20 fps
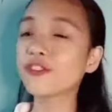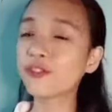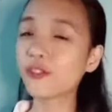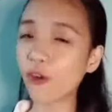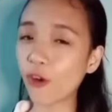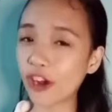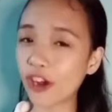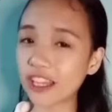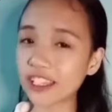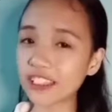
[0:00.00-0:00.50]

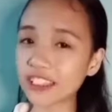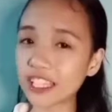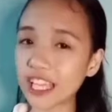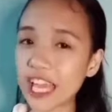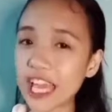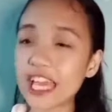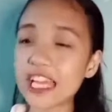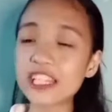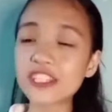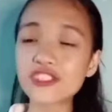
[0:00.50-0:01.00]
Fourth,
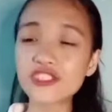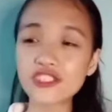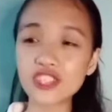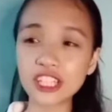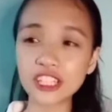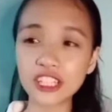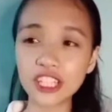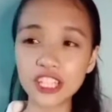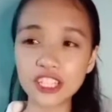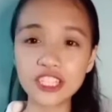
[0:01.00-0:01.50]

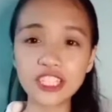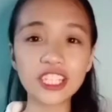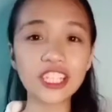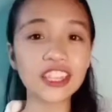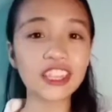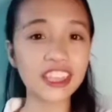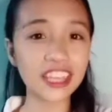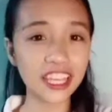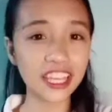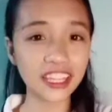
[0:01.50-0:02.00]
strategic
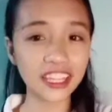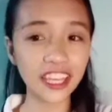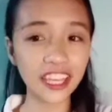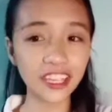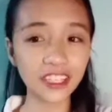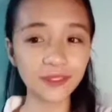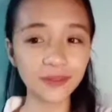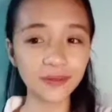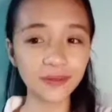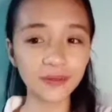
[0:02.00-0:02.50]

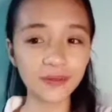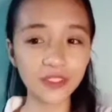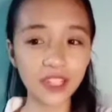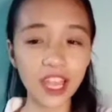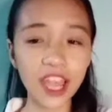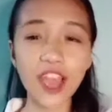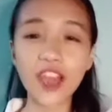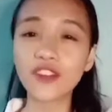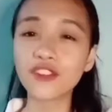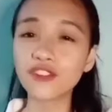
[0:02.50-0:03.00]
thinking.
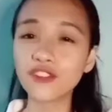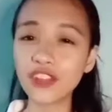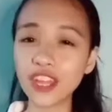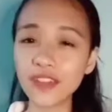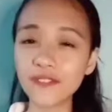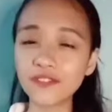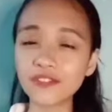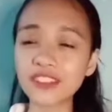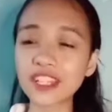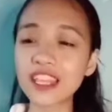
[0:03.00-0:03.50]

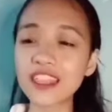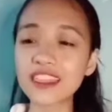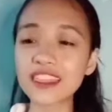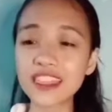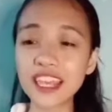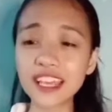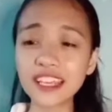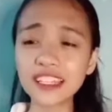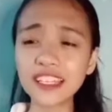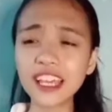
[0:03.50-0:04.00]
Fifth,
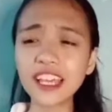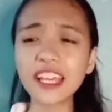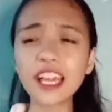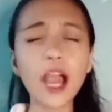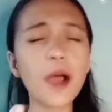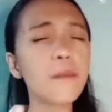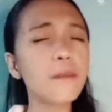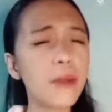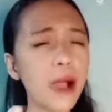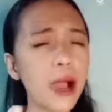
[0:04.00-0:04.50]
thinking
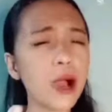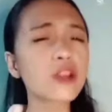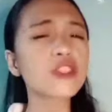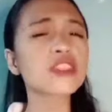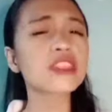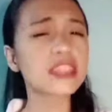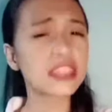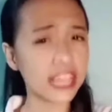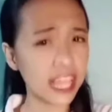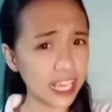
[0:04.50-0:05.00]

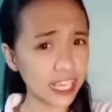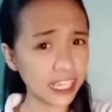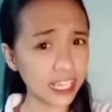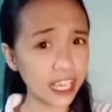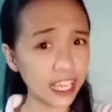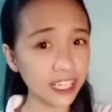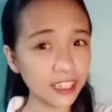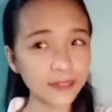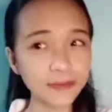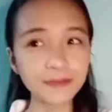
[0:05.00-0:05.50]
about
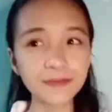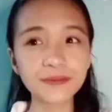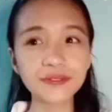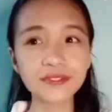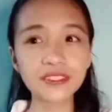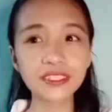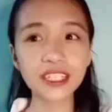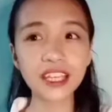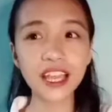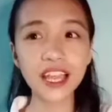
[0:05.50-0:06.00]
thinking.
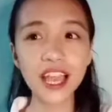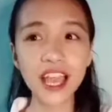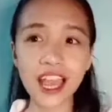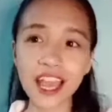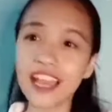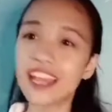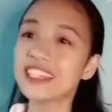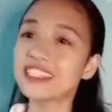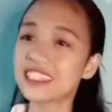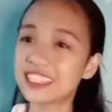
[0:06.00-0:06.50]

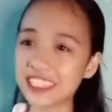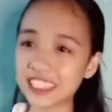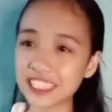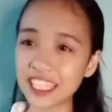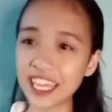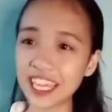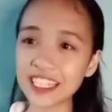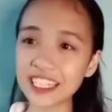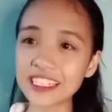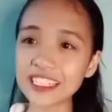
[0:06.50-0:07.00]

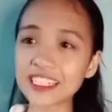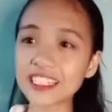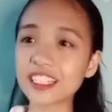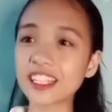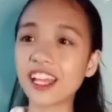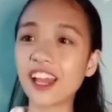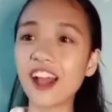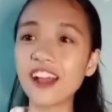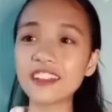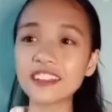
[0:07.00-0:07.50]
Sixth,
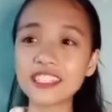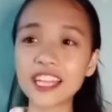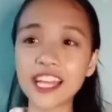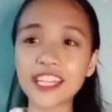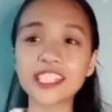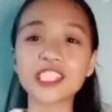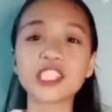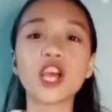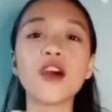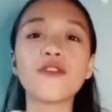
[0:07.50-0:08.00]

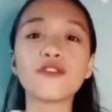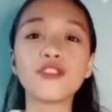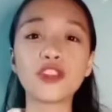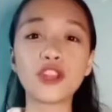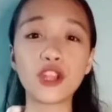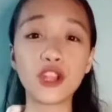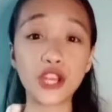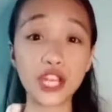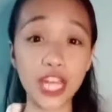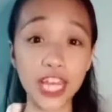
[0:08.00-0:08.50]
context of
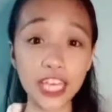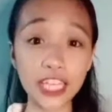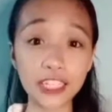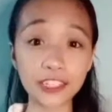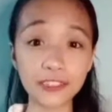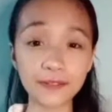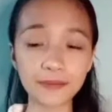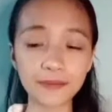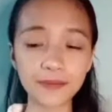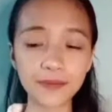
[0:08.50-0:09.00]

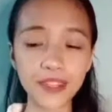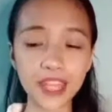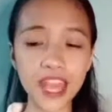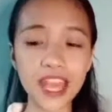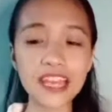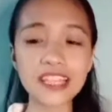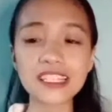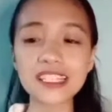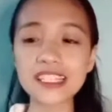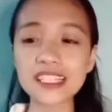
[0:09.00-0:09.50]
learning.
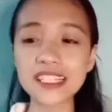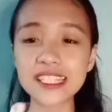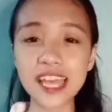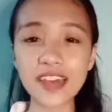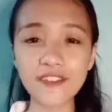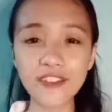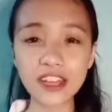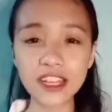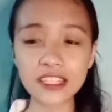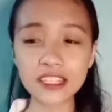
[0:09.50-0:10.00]

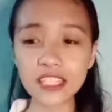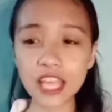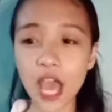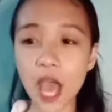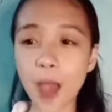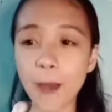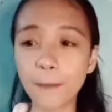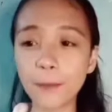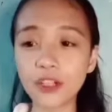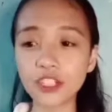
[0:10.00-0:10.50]
Seventh,
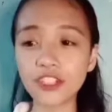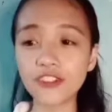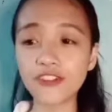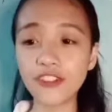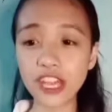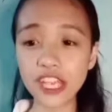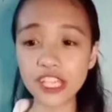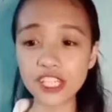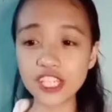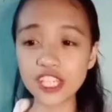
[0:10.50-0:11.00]

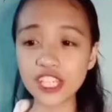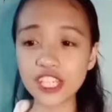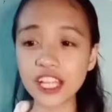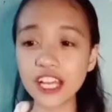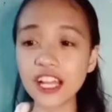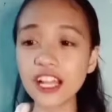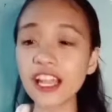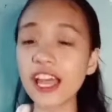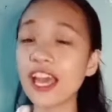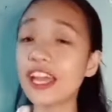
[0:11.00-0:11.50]

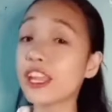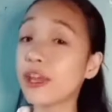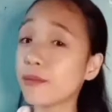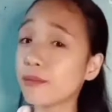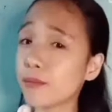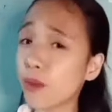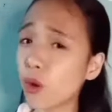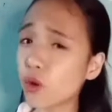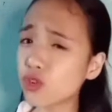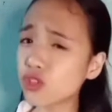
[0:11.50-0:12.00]
motivational and
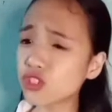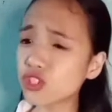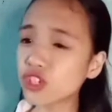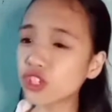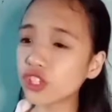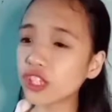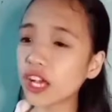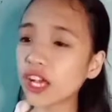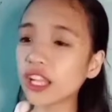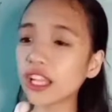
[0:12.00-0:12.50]

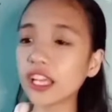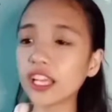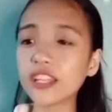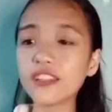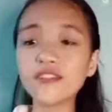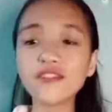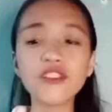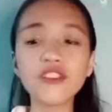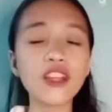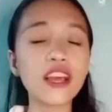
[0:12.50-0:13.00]
emotional
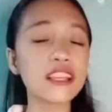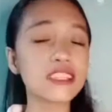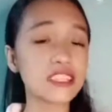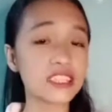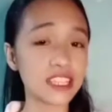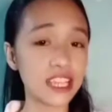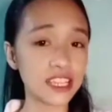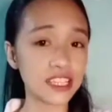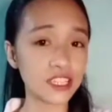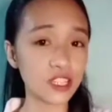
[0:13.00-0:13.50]

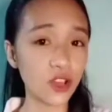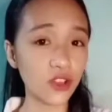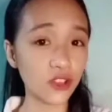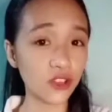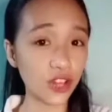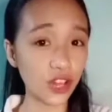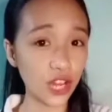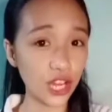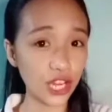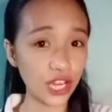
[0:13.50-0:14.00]
influences
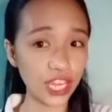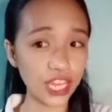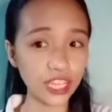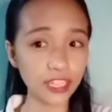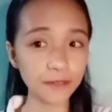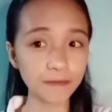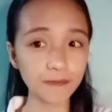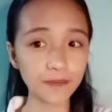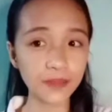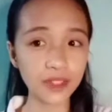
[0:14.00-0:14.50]
on
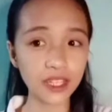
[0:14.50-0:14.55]
learning.